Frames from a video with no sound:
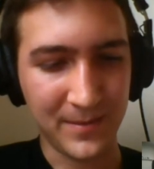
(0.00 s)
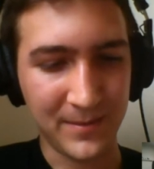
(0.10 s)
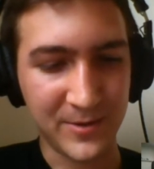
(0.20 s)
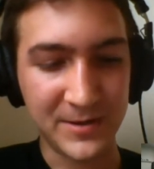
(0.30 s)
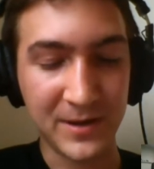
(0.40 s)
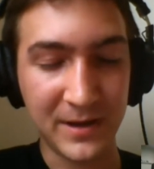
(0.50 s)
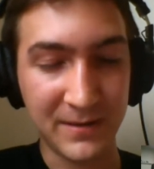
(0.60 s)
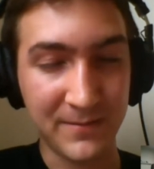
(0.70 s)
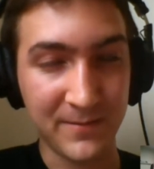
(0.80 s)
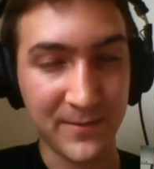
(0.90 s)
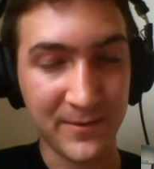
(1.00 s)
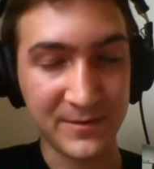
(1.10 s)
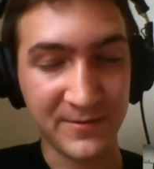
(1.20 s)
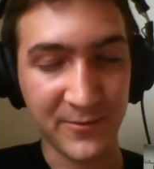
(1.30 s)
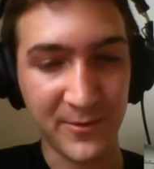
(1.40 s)
trying to get
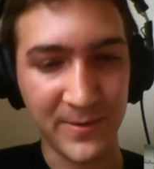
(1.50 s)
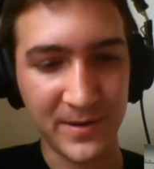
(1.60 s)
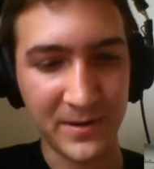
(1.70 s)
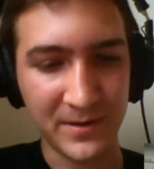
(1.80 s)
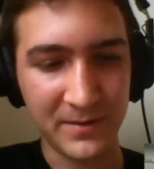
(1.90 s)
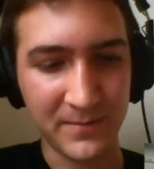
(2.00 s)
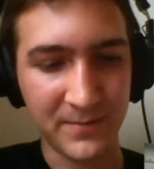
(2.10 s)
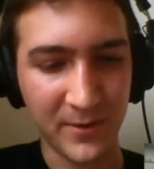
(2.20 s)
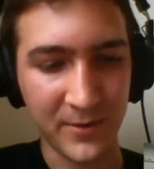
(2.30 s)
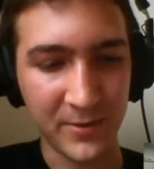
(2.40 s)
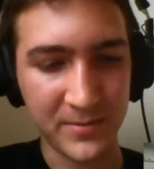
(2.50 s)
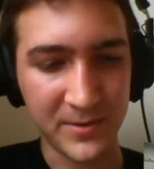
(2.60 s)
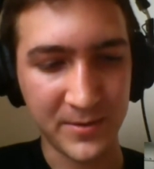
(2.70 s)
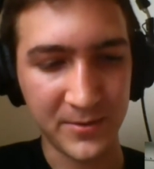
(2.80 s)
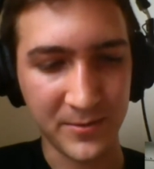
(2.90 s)
first Foreman and a volume
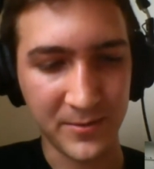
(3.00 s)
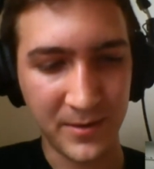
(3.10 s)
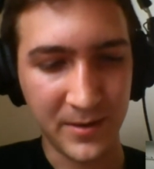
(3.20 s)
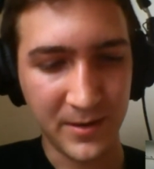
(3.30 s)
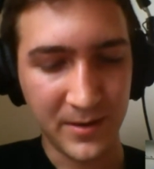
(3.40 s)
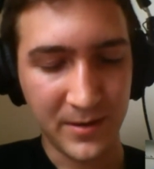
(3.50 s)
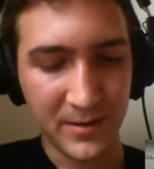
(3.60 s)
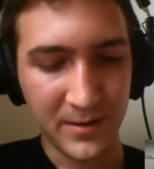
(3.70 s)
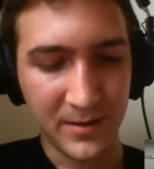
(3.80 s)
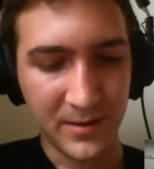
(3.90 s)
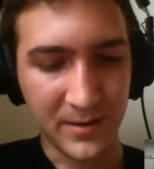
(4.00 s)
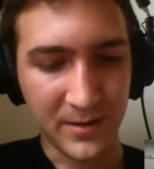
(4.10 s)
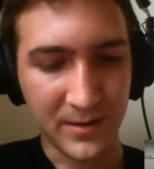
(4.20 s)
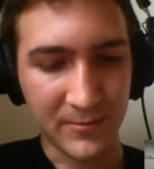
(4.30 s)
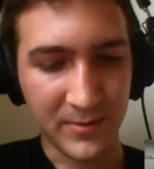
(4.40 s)
to
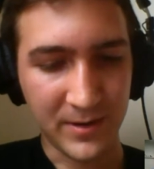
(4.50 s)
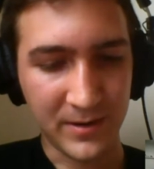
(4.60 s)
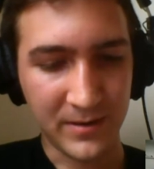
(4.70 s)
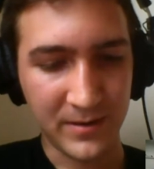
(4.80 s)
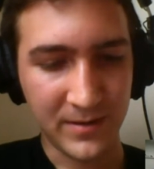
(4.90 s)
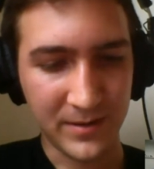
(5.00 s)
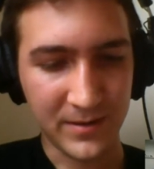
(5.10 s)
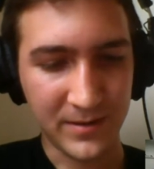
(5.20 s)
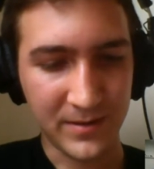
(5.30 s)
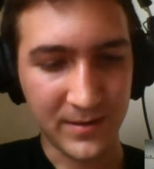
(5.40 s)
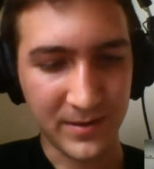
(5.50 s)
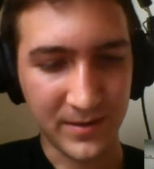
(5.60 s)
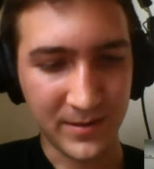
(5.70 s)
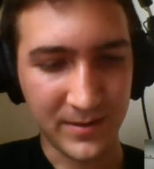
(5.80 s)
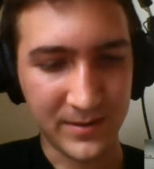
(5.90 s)
run on